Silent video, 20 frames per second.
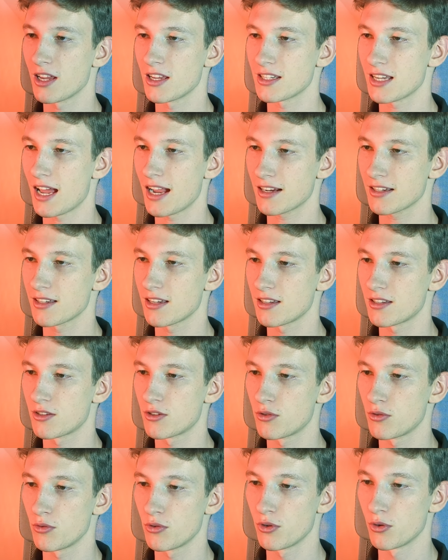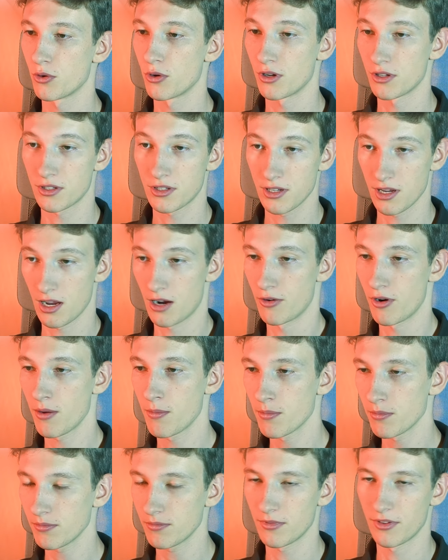has access to your
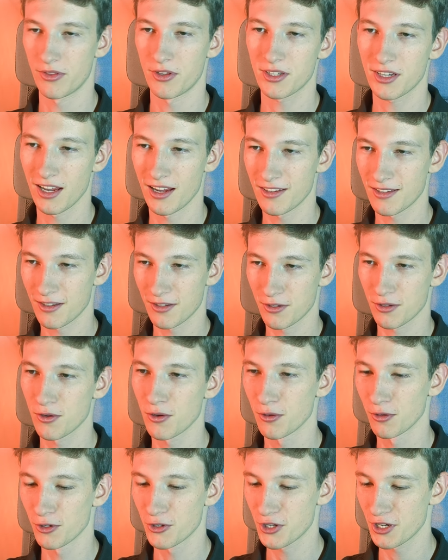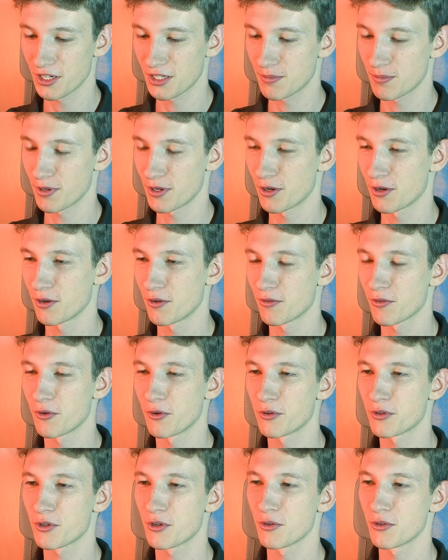CRM, in this case it's Google Sheets, but you can of
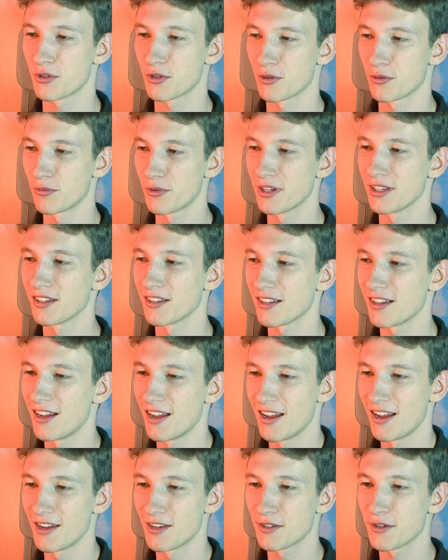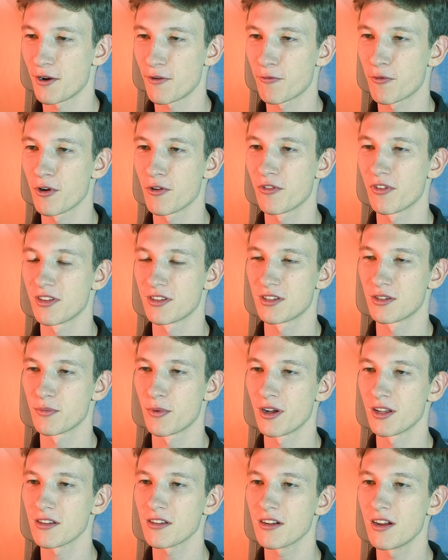course use your real software for this as
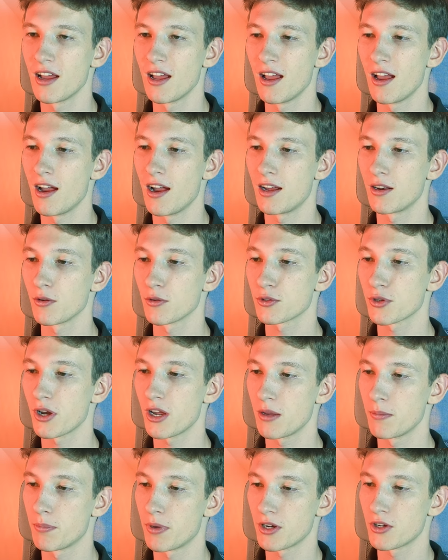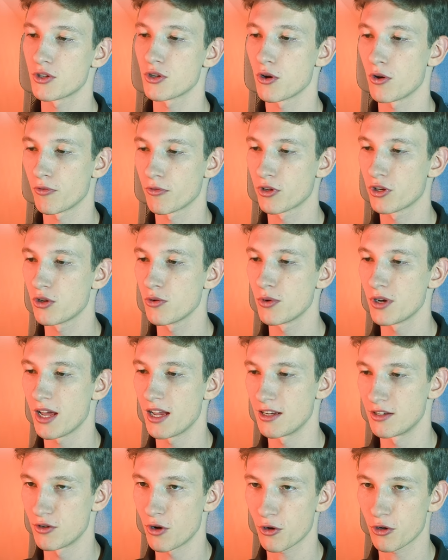well, and also a bunch of
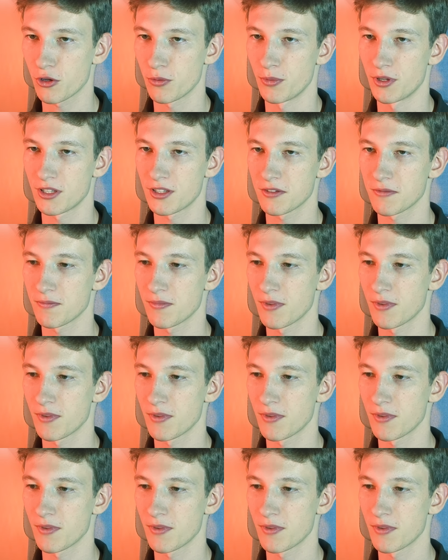Q&A documents.